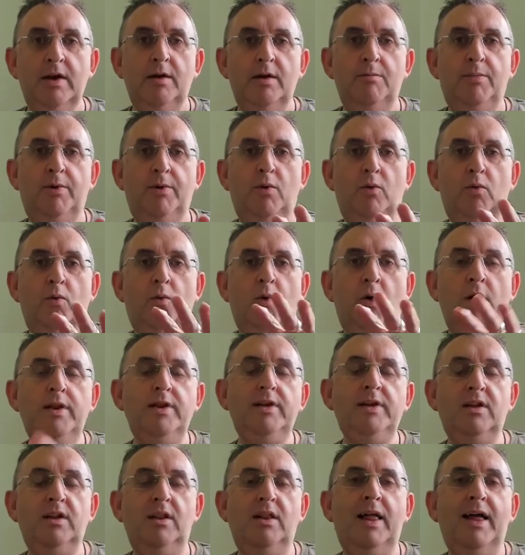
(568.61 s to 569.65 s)
But
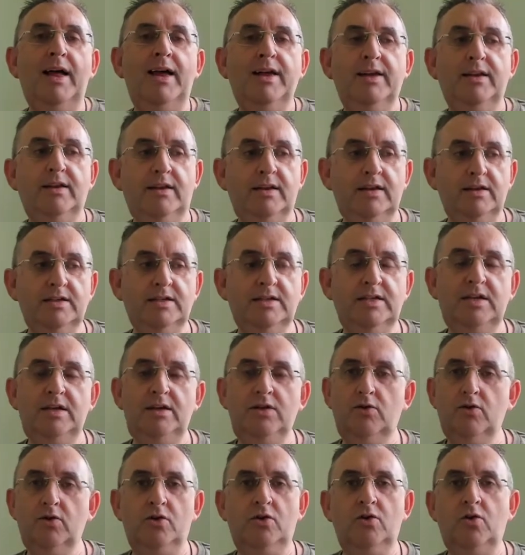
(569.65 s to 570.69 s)
one client can see
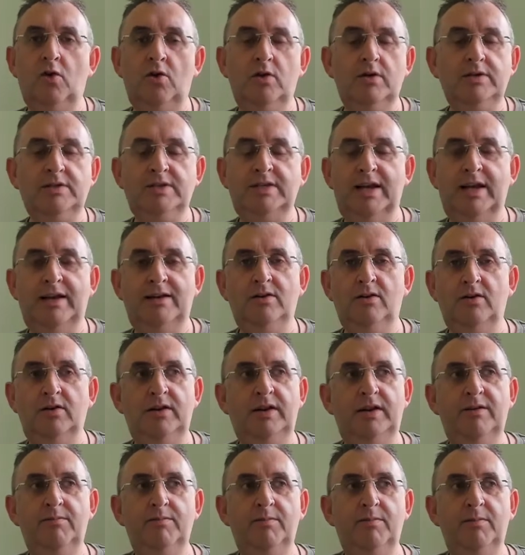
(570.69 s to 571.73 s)
your content
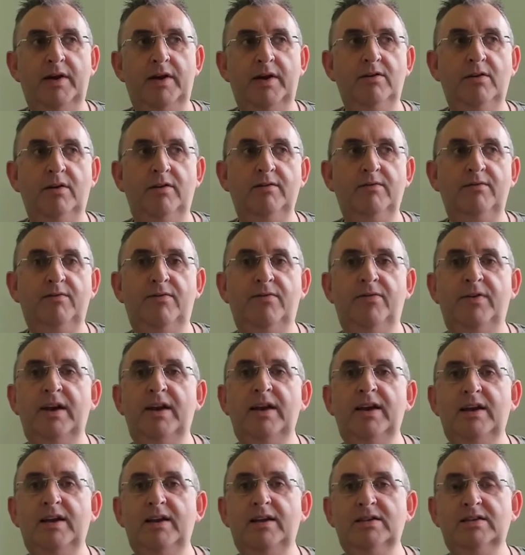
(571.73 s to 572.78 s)
on
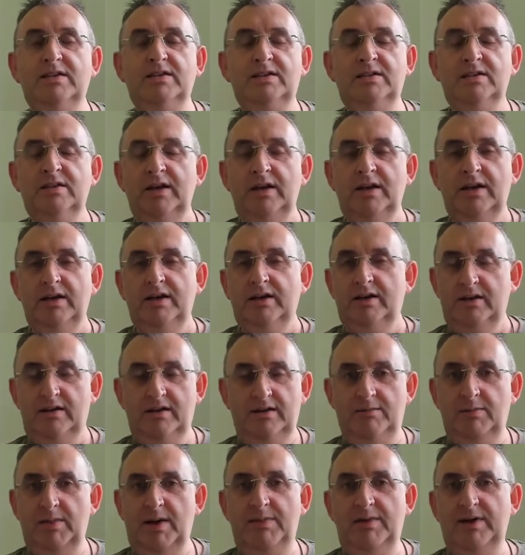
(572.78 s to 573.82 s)
various,
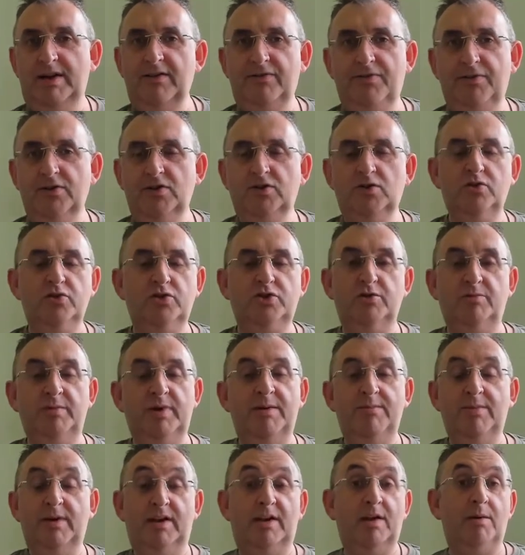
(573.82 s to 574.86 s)
maybe different social
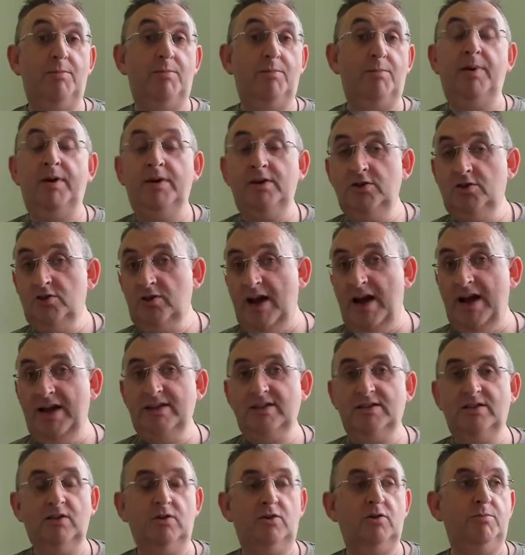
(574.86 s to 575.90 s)
media. It could be
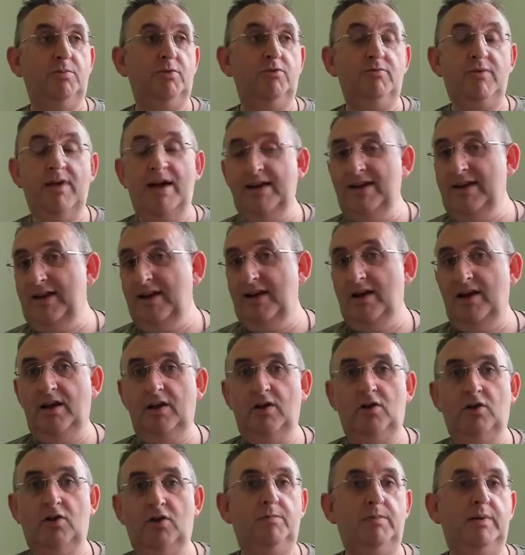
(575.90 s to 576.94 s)
Pinterest, it could be Reddit,
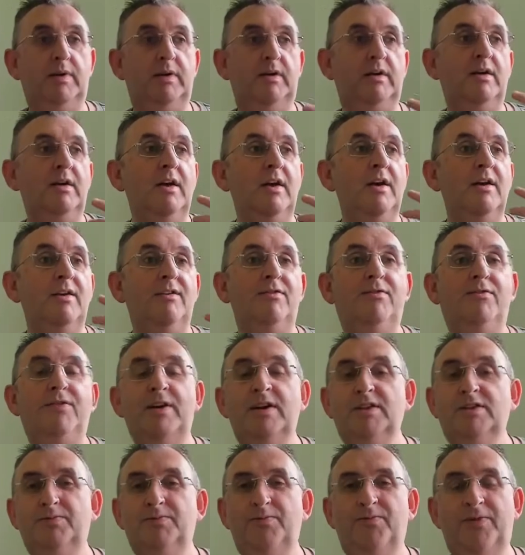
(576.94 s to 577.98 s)
it could be
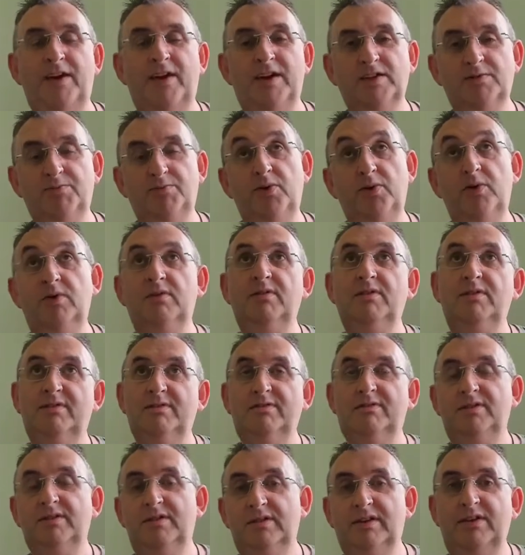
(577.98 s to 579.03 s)

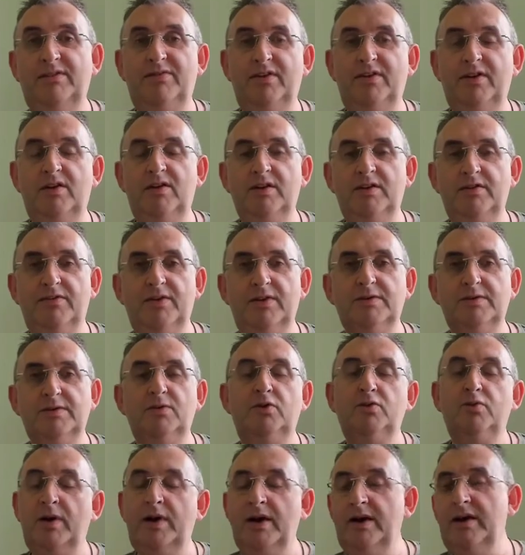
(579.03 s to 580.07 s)
Facebook, difficulty Facebook,
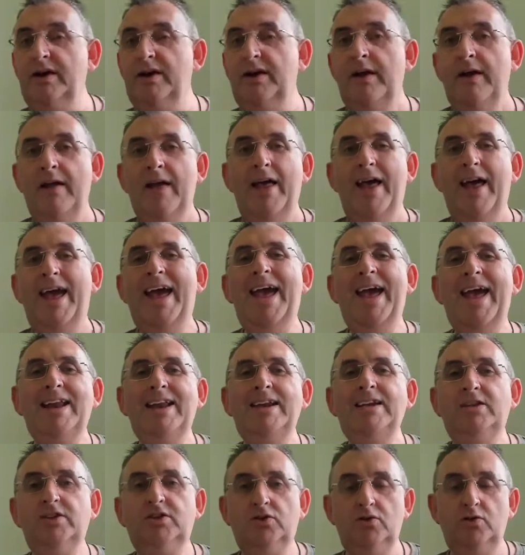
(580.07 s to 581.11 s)
Twitter,
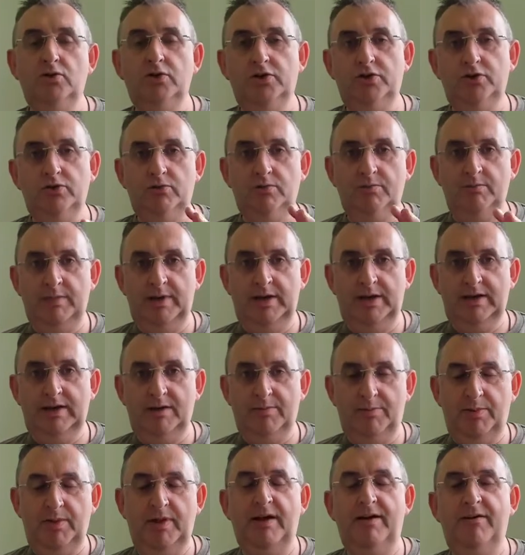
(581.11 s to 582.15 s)
any social media
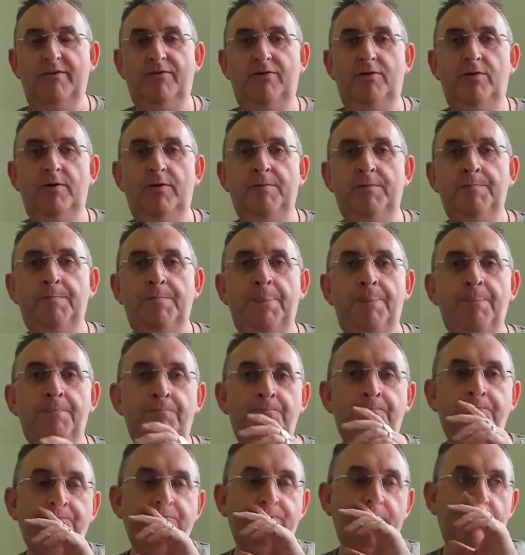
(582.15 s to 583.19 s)
platform,
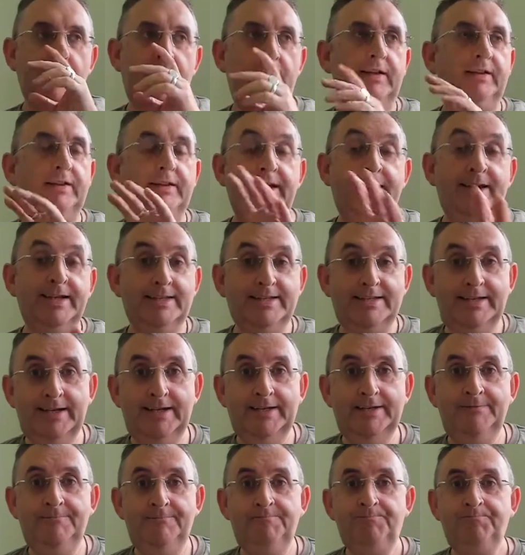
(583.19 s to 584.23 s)

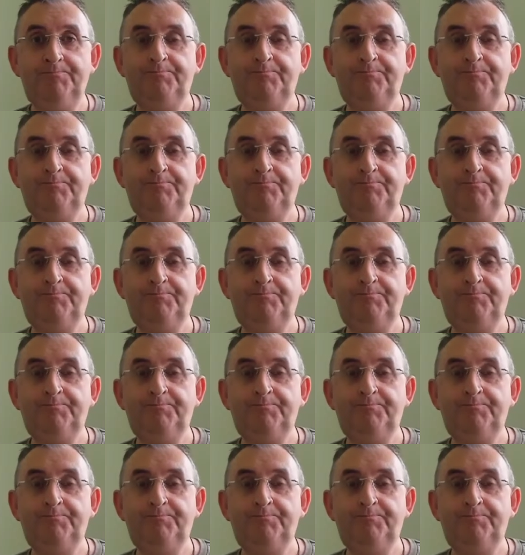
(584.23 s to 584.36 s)
LinkedIn,